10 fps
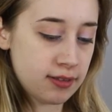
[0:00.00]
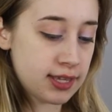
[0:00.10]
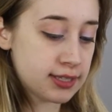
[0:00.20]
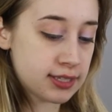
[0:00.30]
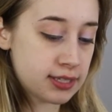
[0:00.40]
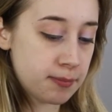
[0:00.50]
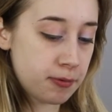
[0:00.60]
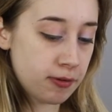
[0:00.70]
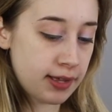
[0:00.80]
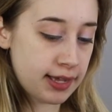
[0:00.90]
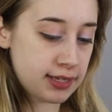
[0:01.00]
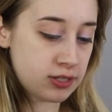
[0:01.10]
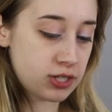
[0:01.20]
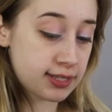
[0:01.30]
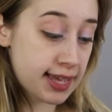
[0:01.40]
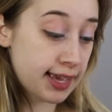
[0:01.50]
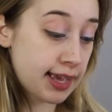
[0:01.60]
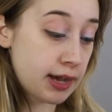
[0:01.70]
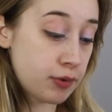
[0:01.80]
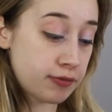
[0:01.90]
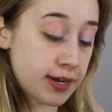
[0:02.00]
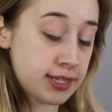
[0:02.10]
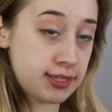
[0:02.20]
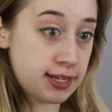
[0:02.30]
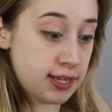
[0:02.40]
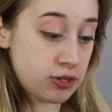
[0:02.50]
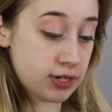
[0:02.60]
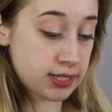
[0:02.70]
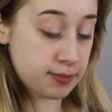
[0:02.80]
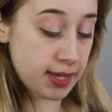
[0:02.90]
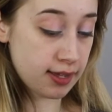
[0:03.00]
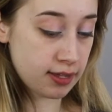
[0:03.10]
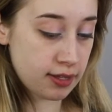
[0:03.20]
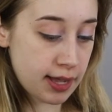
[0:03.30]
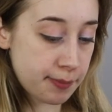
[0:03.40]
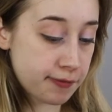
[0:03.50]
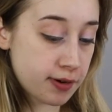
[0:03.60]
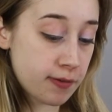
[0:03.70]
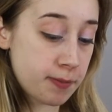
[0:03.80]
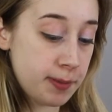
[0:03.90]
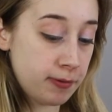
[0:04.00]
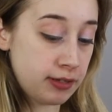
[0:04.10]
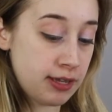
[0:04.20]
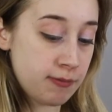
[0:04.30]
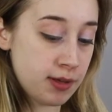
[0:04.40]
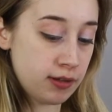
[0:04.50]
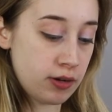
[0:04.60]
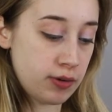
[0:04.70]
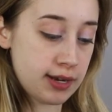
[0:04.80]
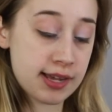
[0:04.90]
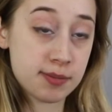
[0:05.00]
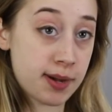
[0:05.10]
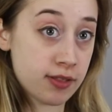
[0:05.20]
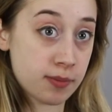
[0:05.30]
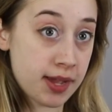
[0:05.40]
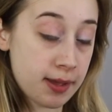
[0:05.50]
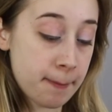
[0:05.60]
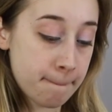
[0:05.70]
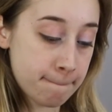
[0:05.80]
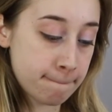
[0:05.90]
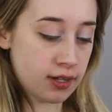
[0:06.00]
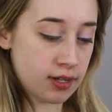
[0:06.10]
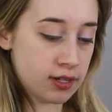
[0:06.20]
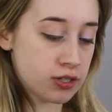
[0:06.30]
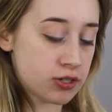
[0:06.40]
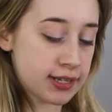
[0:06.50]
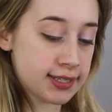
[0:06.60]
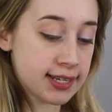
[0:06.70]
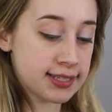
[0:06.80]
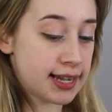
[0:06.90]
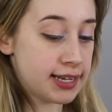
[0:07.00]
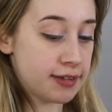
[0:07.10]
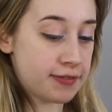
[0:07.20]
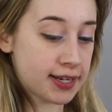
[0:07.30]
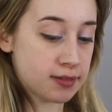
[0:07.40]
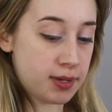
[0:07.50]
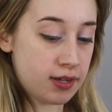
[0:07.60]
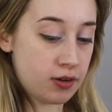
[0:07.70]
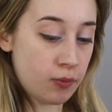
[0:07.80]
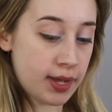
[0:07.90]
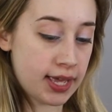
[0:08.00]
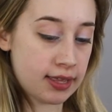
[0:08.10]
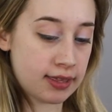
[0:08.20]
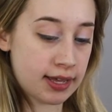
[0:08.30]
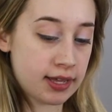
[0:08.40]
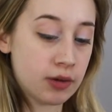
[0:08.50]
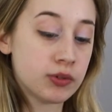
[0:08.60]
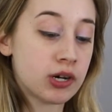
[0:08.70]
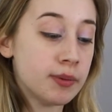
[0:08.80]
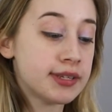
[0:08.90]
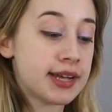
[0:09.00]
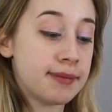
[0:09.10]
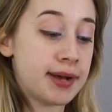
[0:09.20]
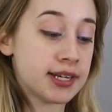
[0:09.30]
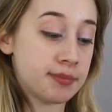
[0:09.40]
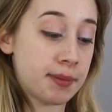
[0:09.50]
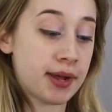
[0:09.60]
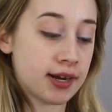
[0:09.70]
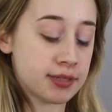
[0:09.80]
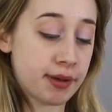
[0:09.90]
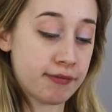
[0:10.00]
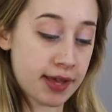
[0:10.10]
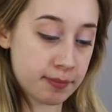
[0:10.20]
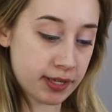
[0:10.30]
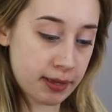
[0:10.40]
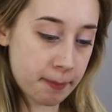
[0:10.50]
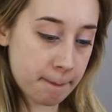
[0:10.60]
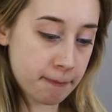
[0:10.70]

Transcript: things as simple as just hanging out with friends didn't interest me. I preferred for people to leave me alone and not to bother me. Stress and anxiety affected me in a way that it was always tied back to my parents and my family.